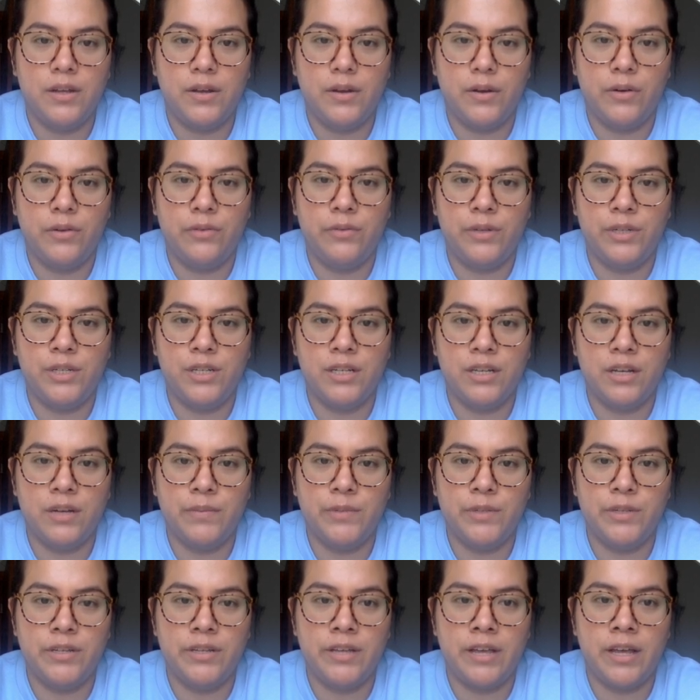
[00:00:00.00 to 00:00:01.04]
or reaching up
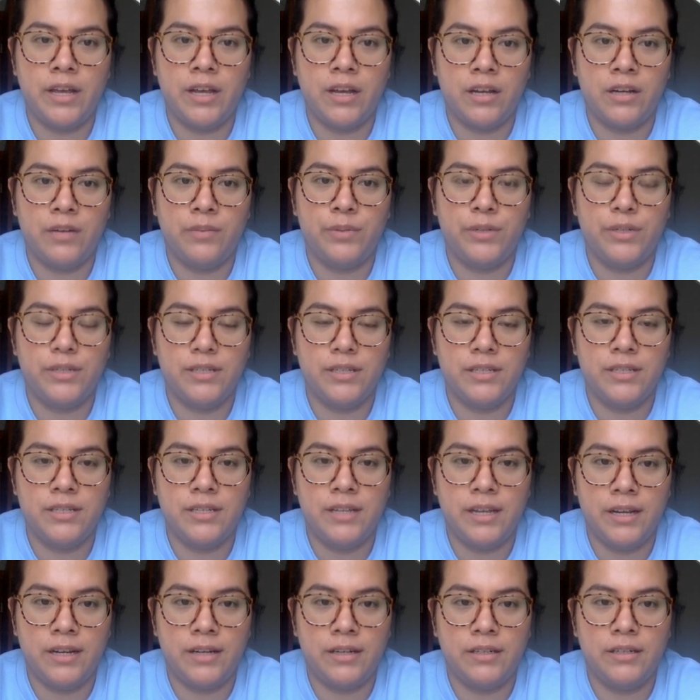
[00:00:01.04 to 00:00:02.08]
to yank on a person's
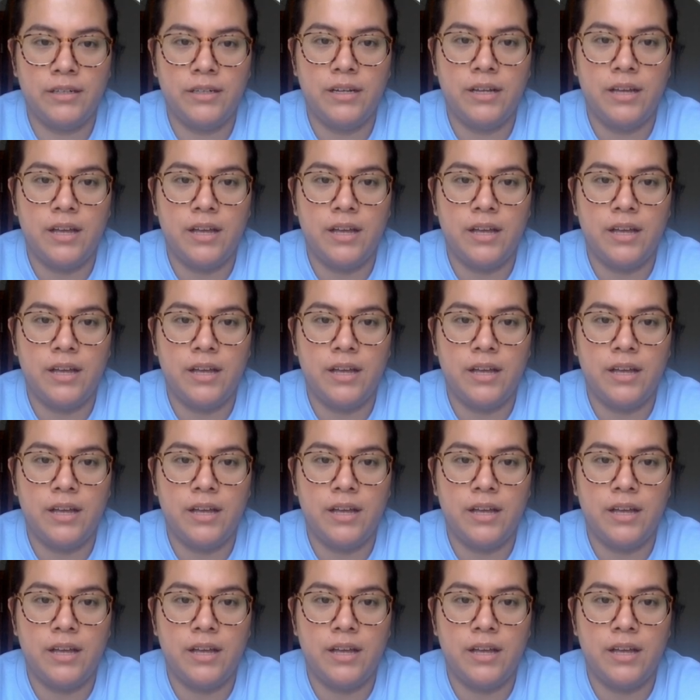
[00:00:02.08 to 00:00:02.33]
hair.